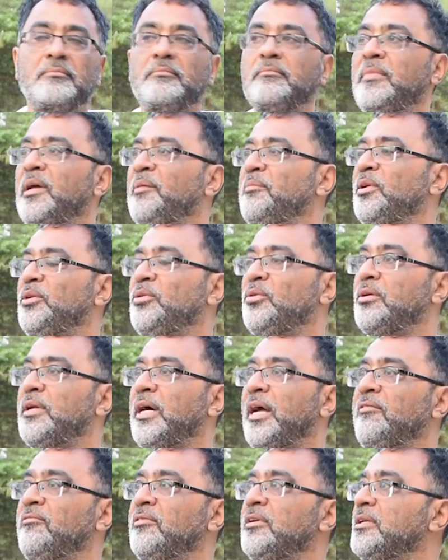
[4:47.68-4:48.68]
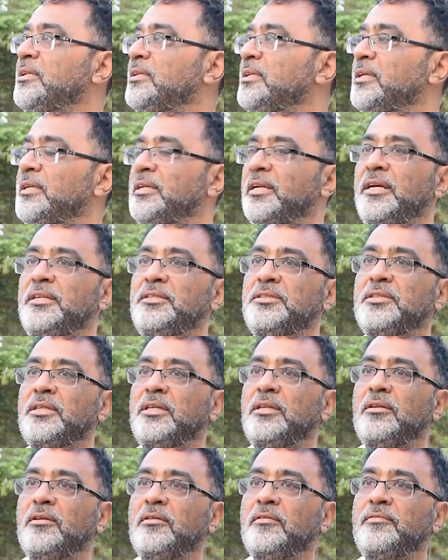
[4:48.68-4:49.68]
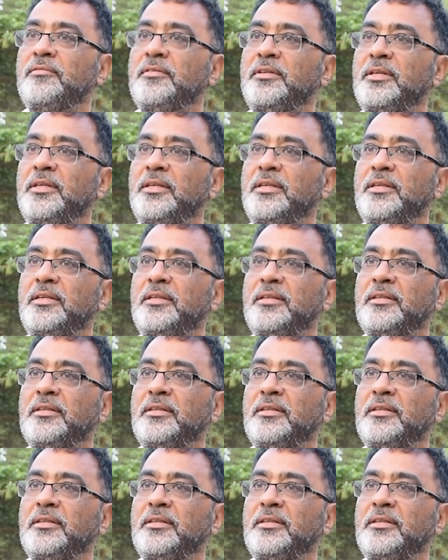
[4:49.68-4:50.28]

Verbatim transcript: Maybe to divert the attention of the,